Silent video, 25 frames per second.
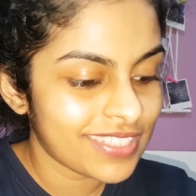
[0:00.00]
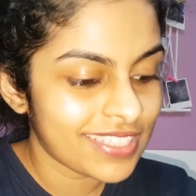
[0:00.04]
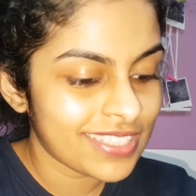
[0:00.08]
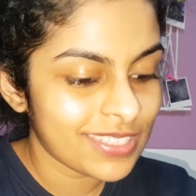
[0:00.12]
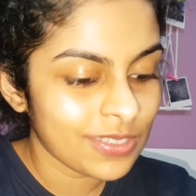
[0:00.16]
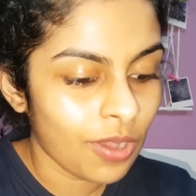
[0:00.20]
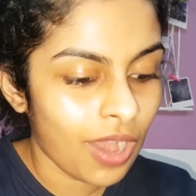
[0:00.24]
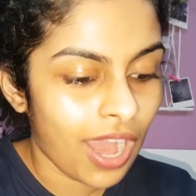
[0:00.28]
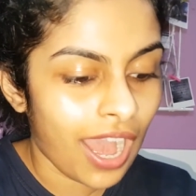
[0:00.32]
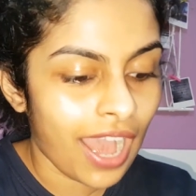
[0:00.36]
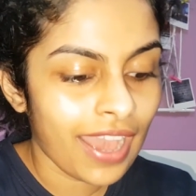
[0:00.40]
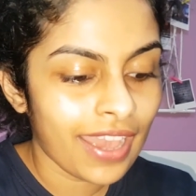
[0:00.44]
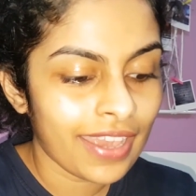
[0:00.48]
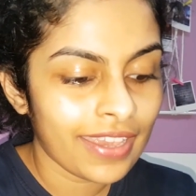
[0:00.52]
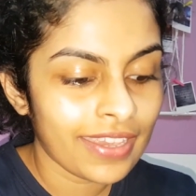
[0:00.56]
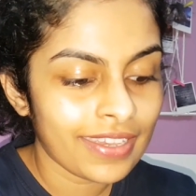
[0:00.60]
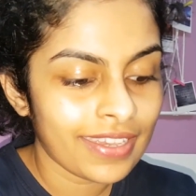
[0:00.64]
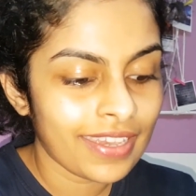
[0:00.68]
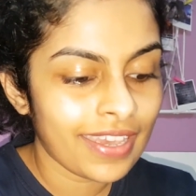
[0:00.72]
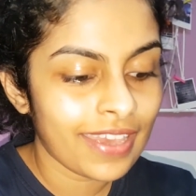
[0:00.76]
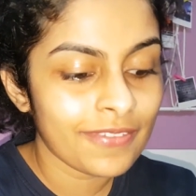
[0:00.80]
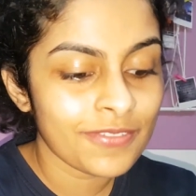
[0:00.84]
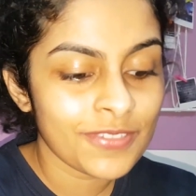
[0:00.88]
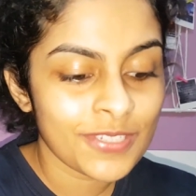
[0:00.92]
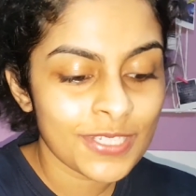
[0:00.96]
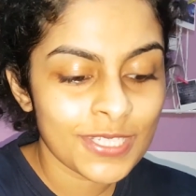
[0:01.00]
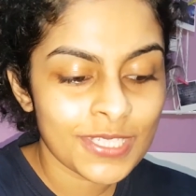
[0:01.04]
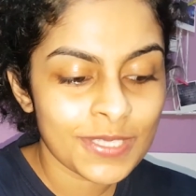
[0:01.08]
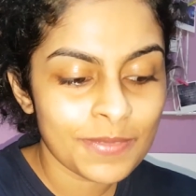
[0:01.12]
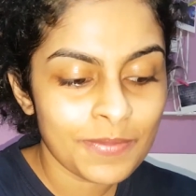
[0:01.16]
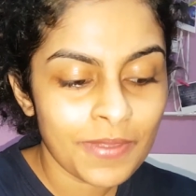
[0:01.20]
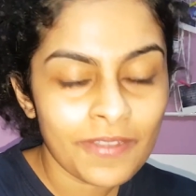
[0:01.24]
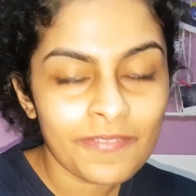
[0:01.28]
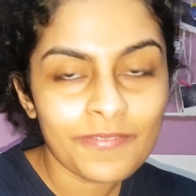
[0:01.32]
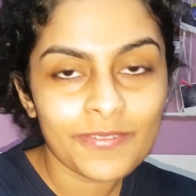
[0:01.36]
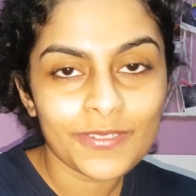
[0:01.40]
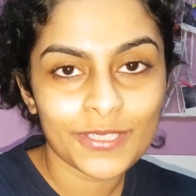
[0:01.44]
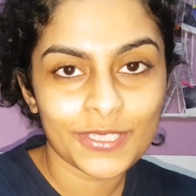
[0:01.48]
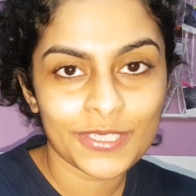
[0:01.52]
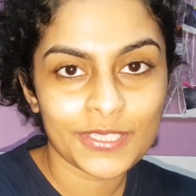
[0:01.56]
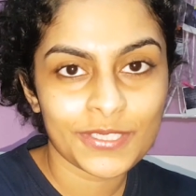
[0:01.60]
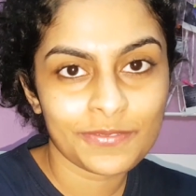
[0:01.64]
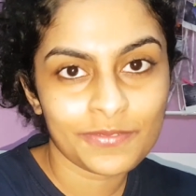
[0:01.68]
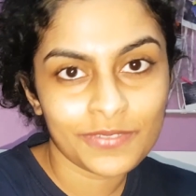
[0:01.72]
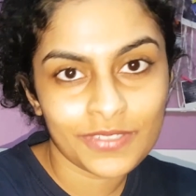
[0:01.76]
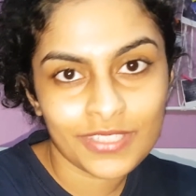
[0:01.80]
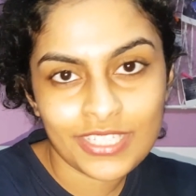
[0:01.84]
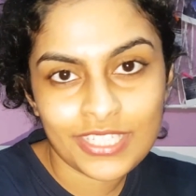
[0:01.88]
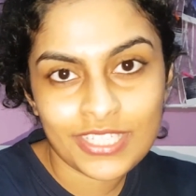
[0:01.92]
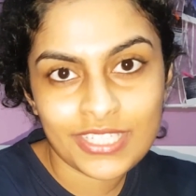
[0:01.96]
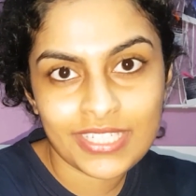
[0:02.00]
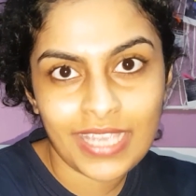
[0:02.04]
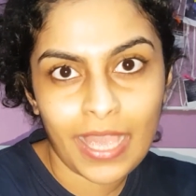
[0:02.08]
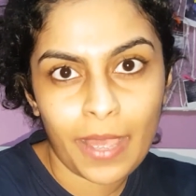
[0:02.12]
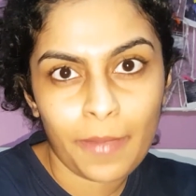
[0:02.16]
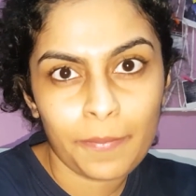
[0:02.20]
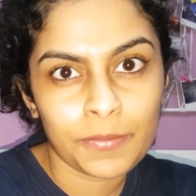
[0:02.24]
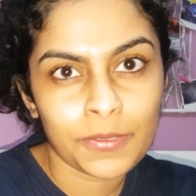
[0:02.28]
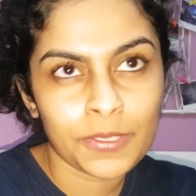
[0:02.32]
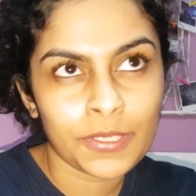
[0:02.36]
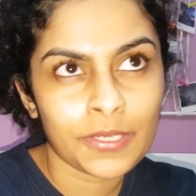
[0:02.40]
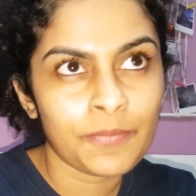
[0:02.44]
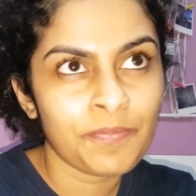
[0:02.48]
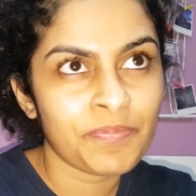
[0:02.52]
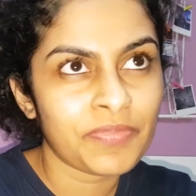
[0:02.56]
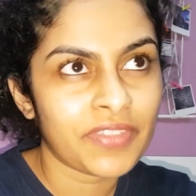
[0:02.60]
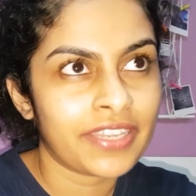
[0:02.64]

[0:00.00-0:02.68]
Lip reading: So I have just about finished the first chapter.